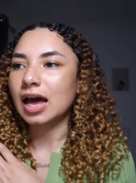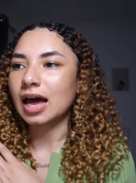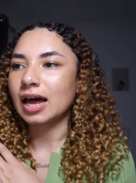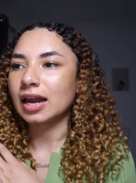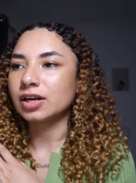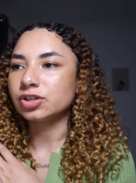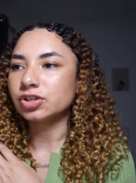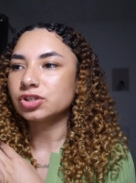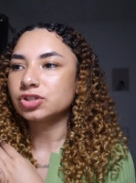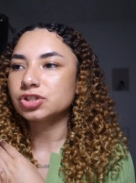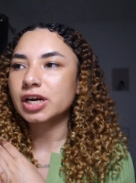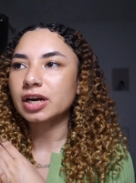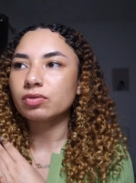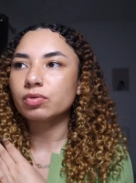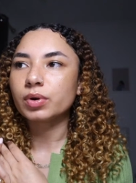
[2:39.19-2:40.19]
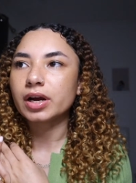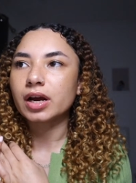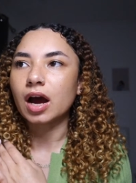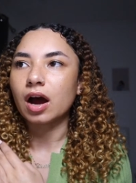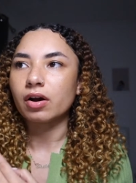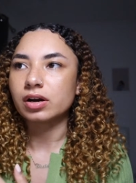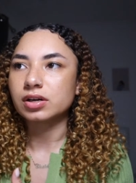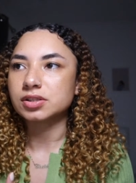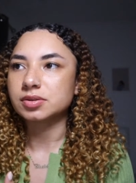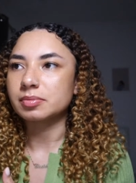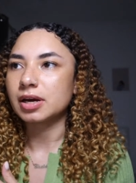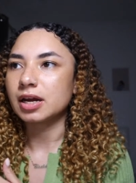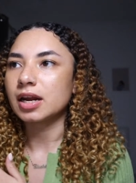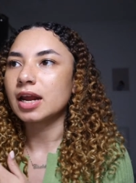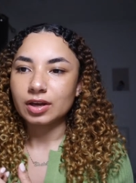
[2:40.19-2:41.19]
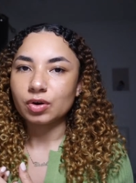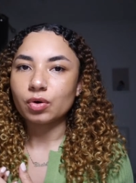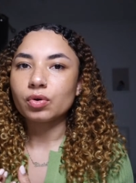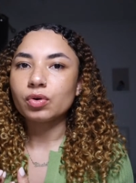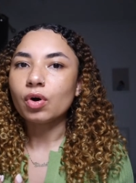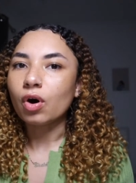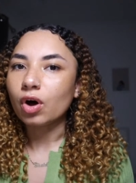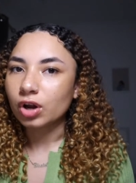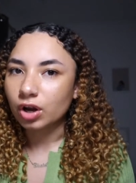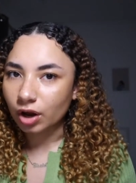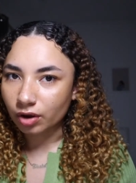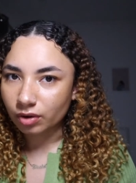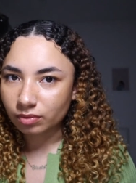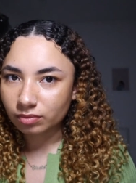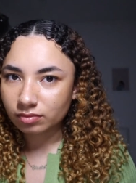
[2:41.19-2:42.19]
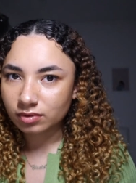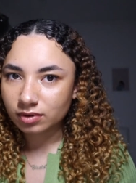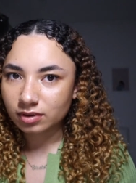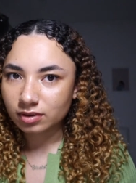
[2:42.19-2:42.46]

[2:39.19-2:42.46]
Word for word: and just general encouragement. You're not alone.